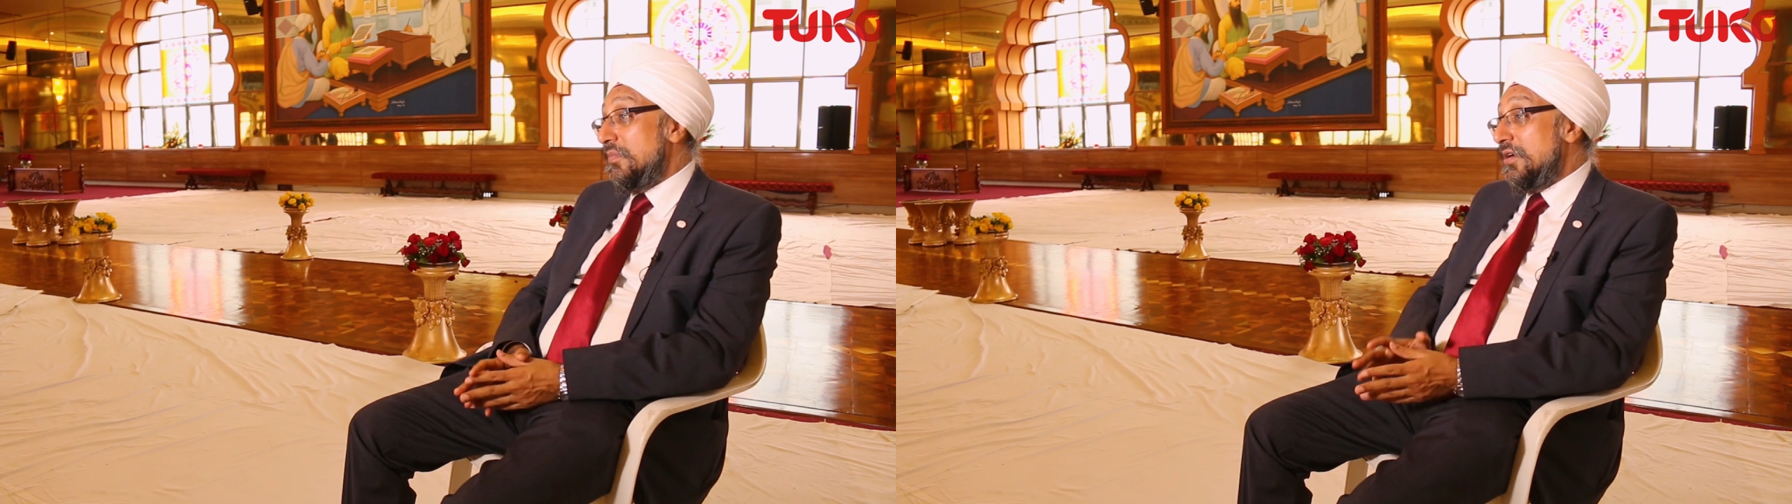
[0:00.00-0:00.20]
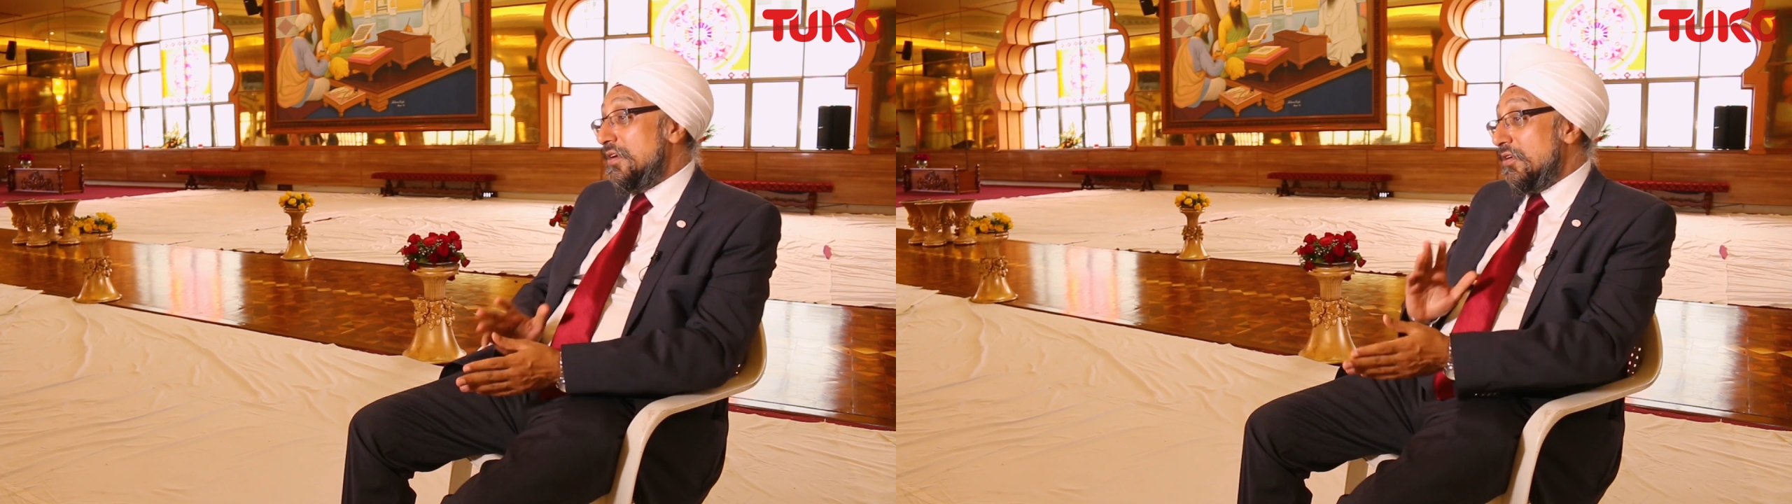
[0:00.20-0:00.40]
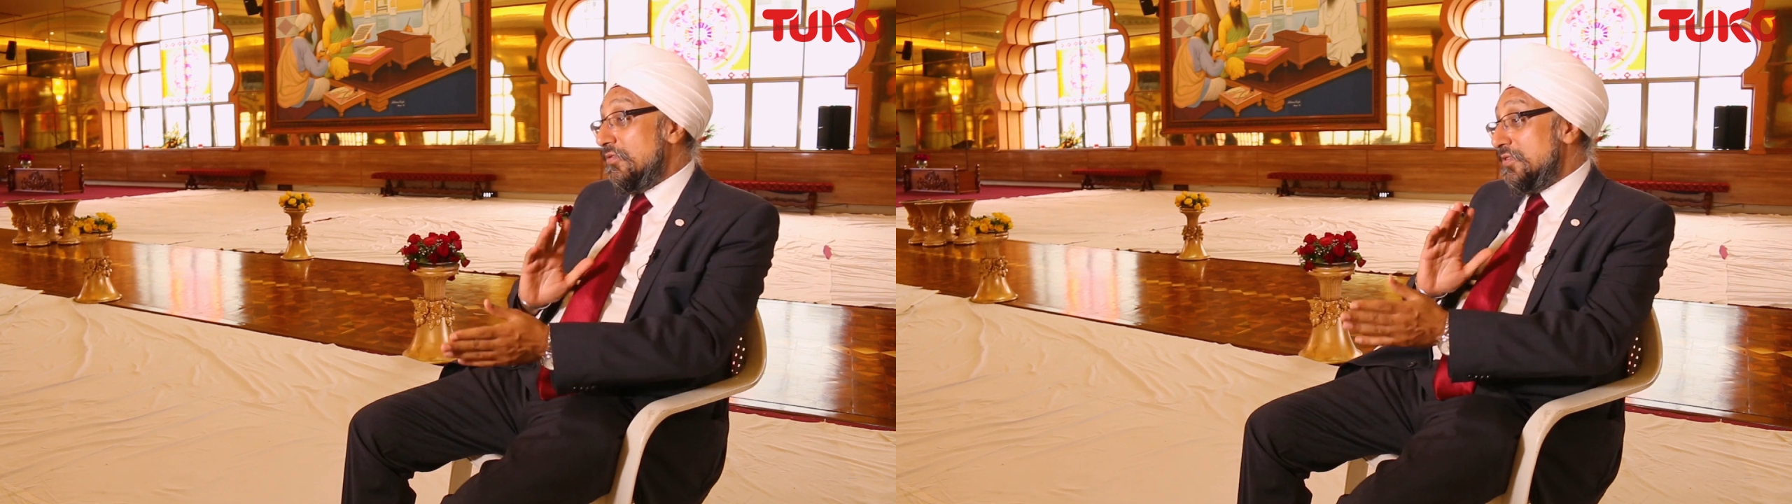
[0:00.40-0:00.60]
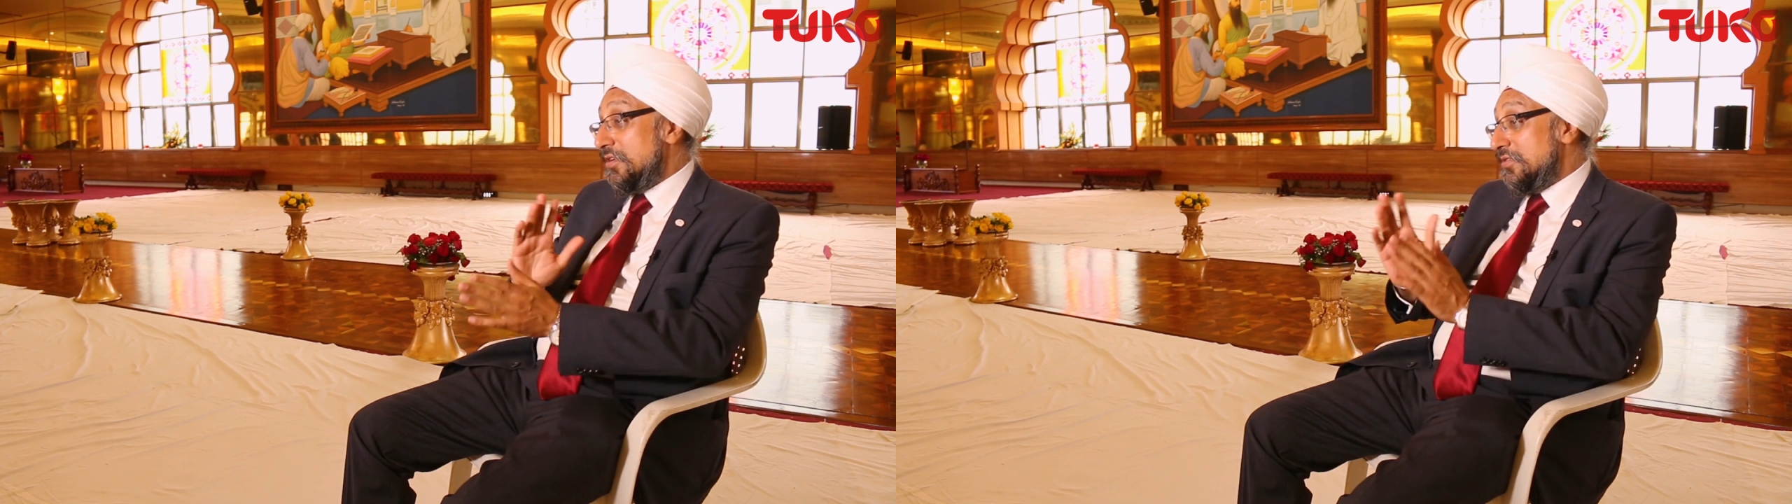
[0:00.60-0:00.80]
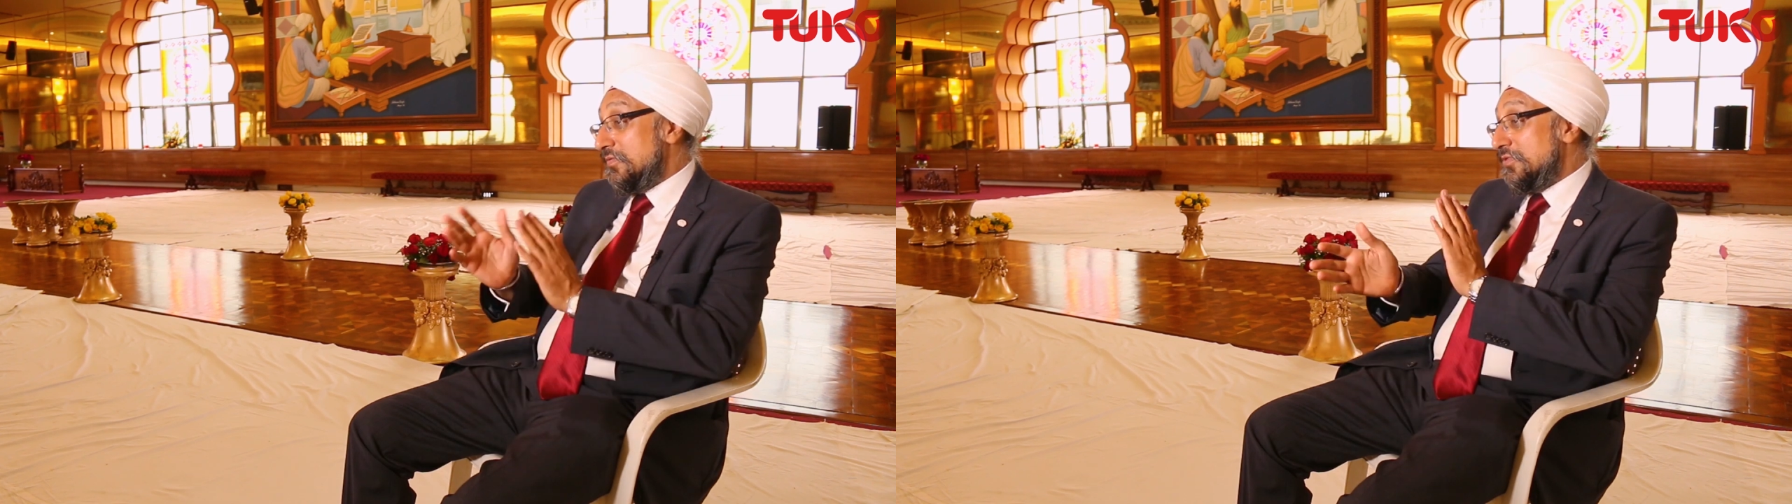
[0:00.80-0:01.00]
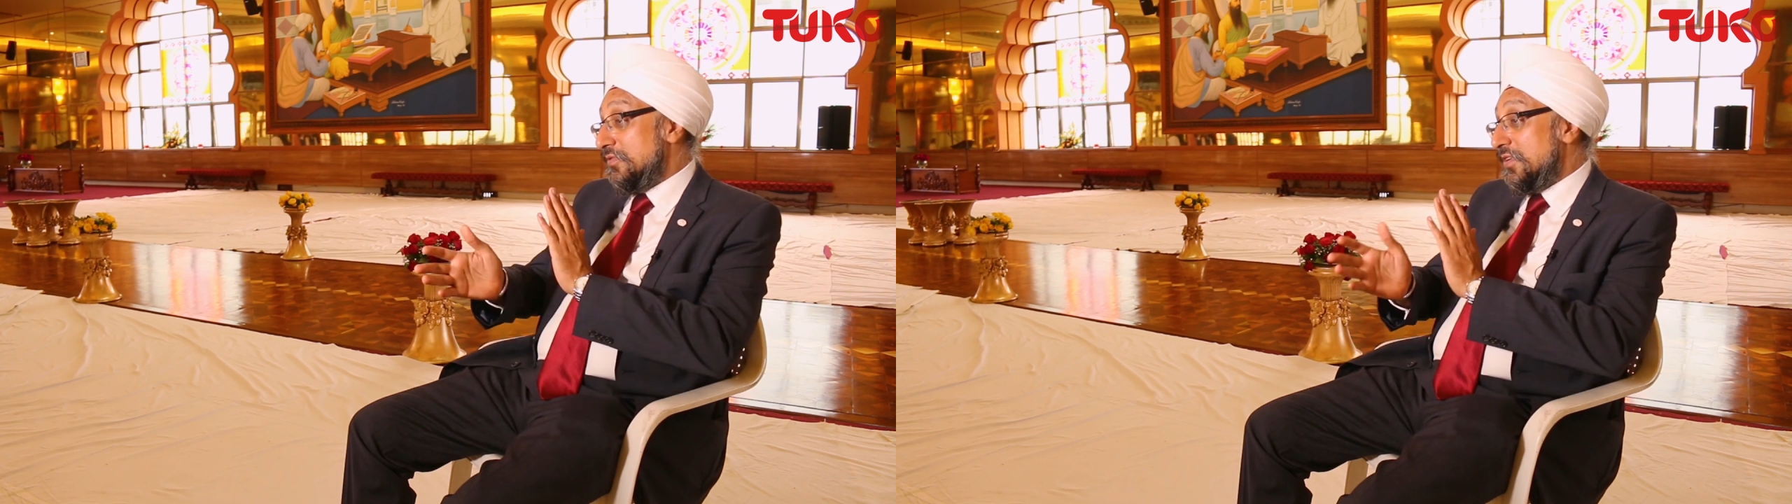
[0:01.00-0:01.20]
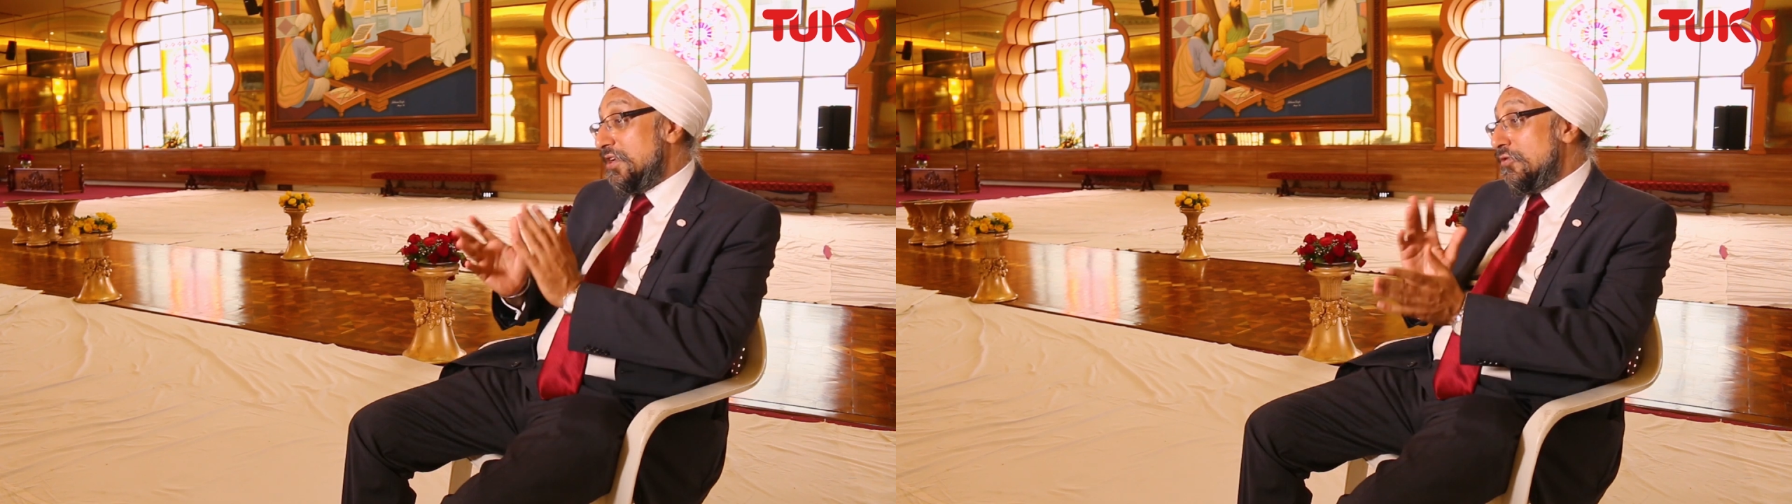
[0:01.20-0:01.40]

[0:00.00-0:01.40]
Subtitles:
But now was a very